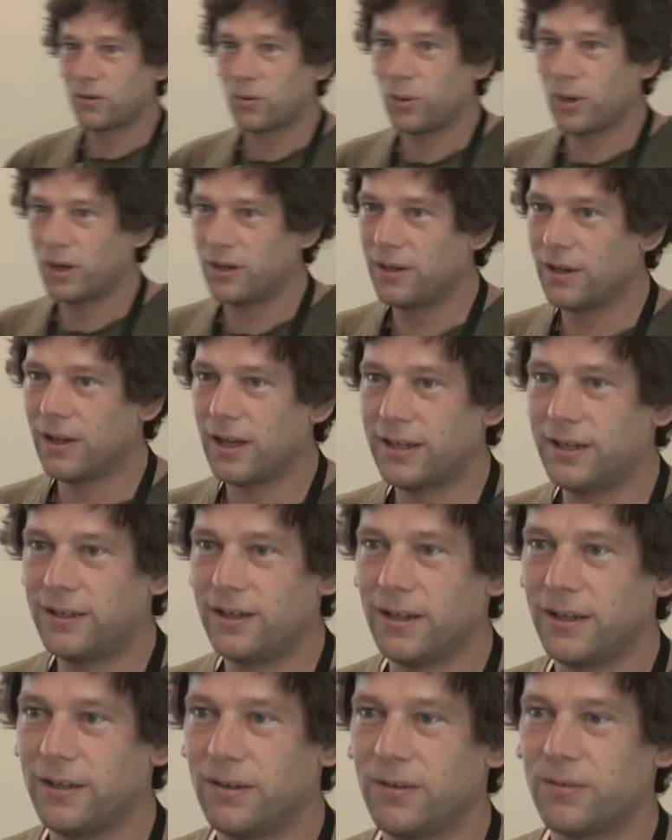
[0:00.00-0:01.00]
quite
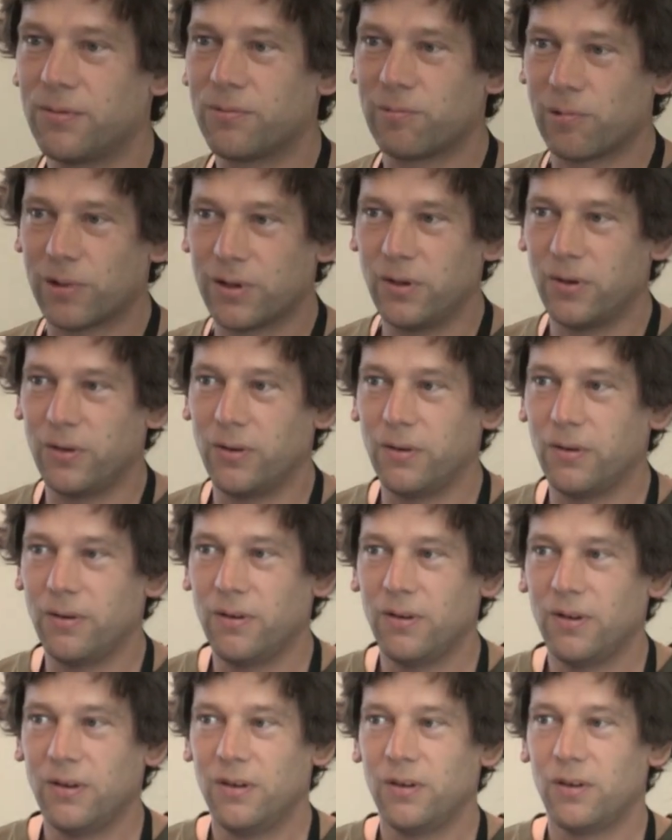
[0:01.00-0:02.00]
likely written
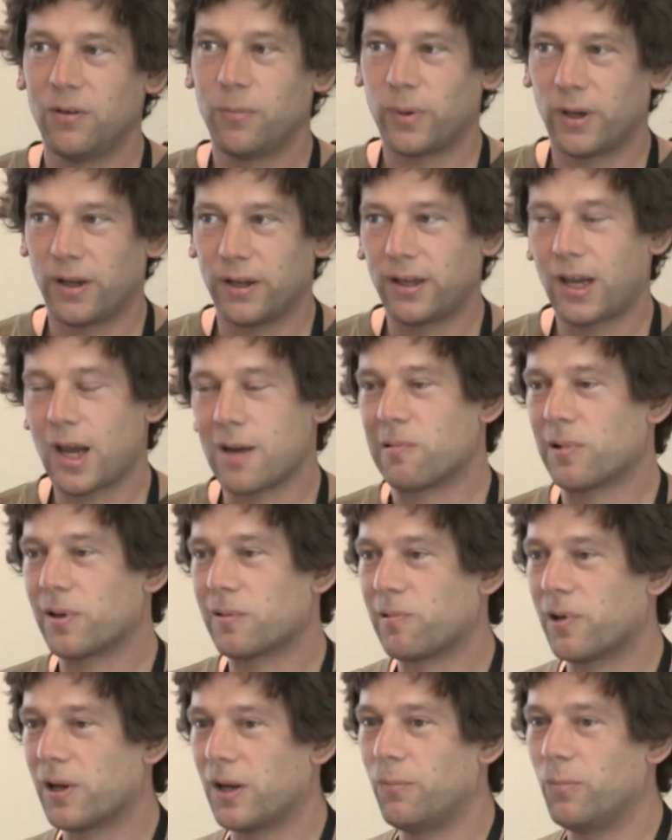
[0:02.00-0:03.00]
by Carrick
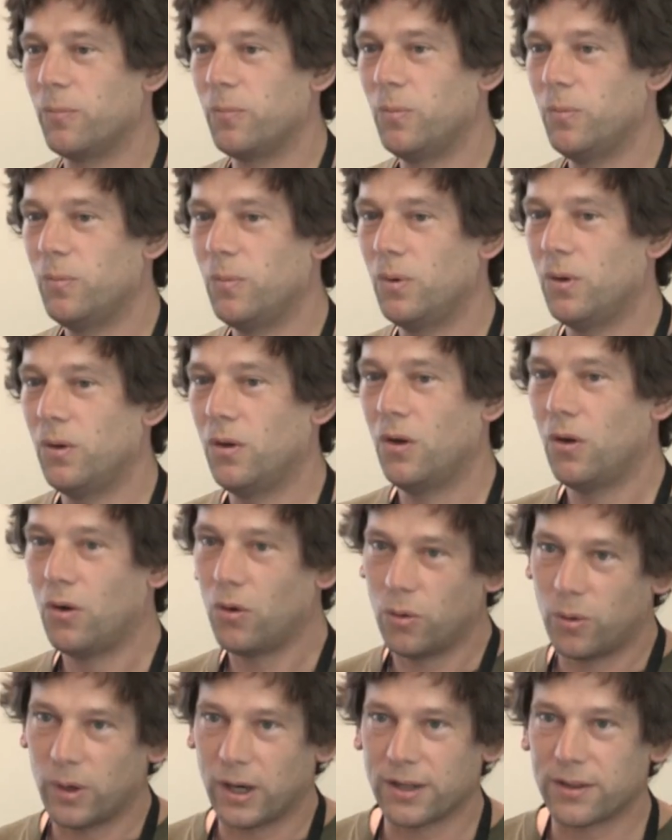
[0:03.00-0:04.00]
Graham
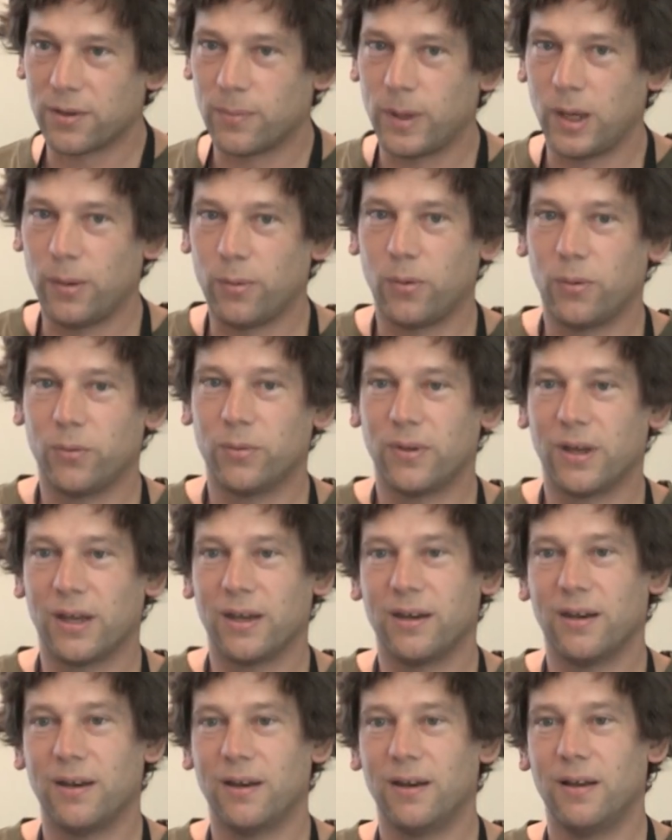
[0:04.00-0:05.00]
or other people
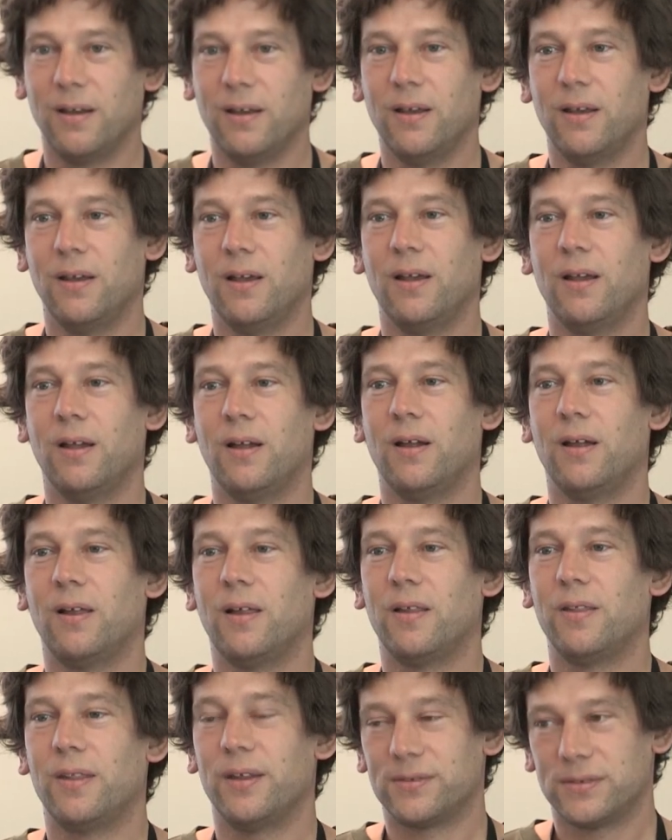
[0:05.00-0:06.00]
that
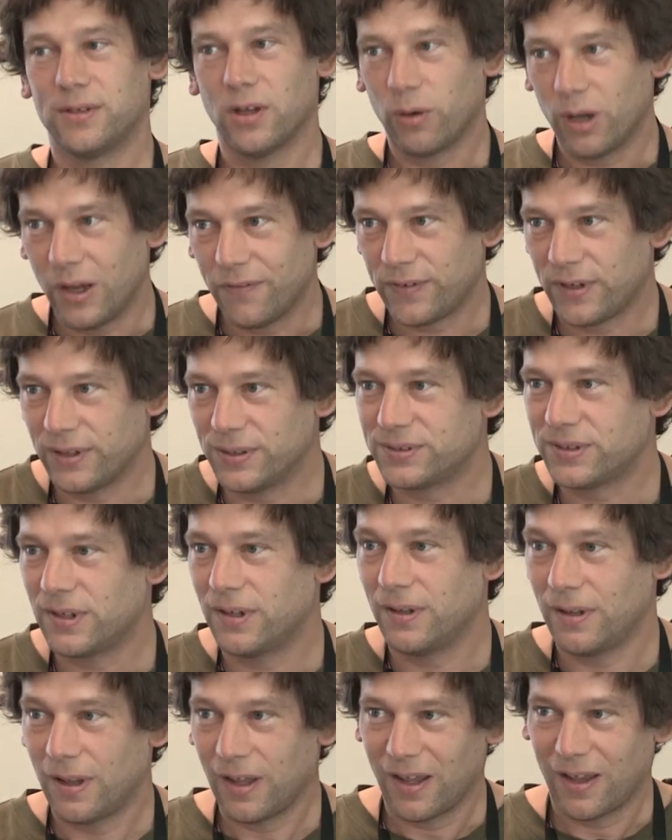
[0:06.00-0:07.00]
there's no evidence
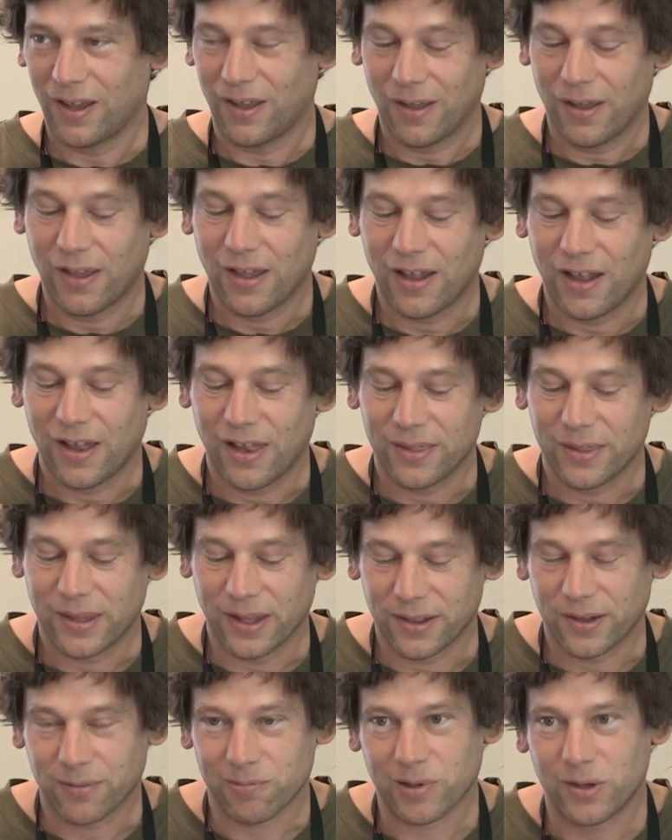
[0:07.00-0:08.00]
that,
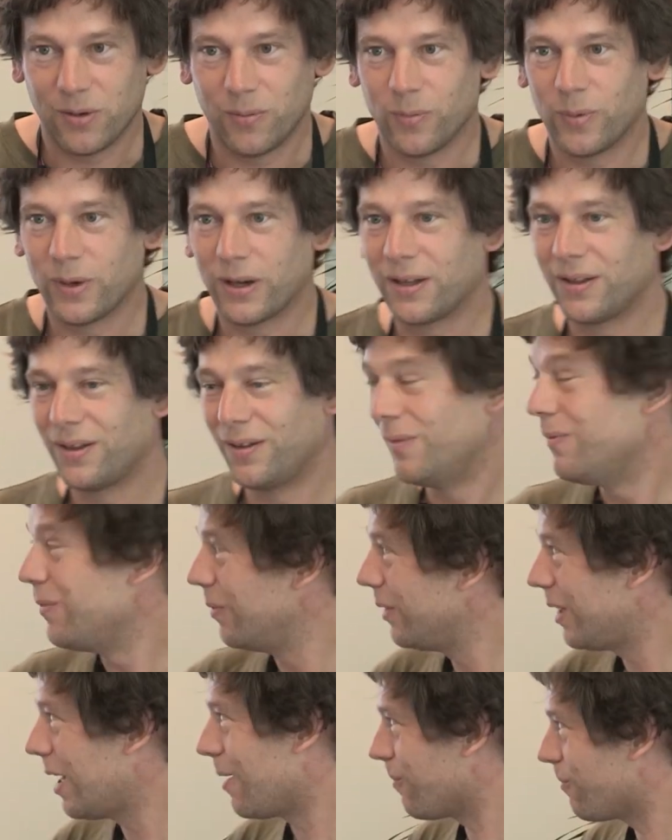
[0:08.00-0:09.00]
that they're written by the
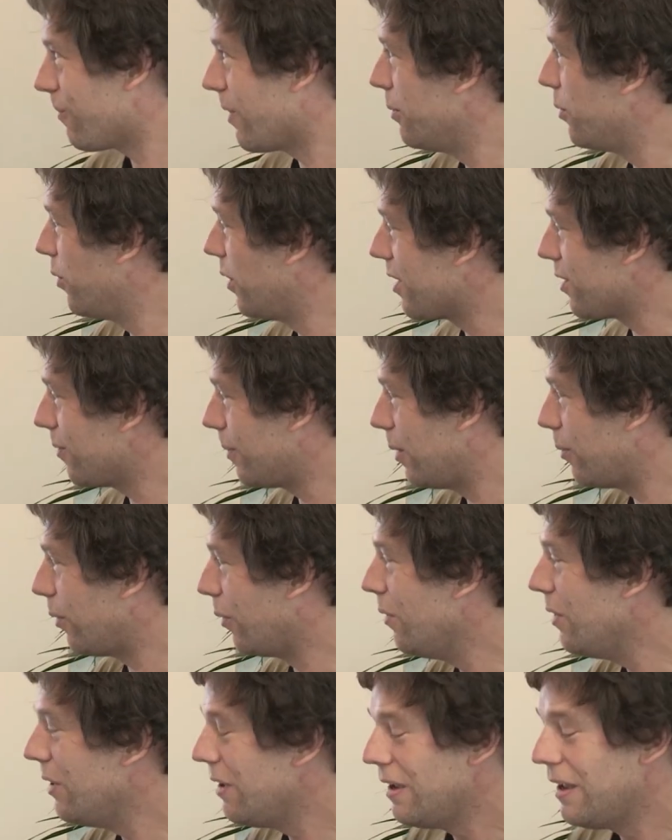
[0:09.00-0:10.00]
Carrick Graham or other people.
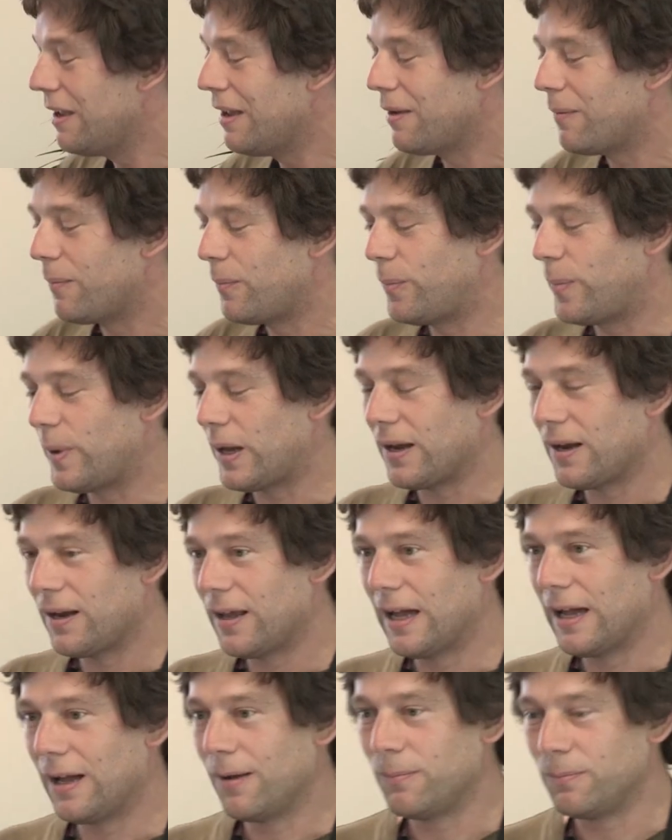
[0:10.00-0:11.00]
But
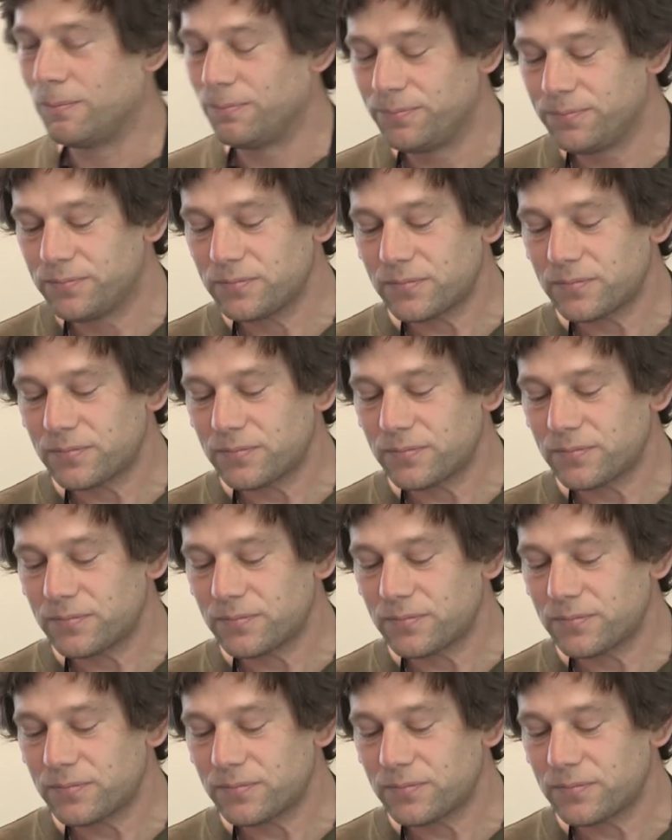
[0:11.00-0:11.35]
um,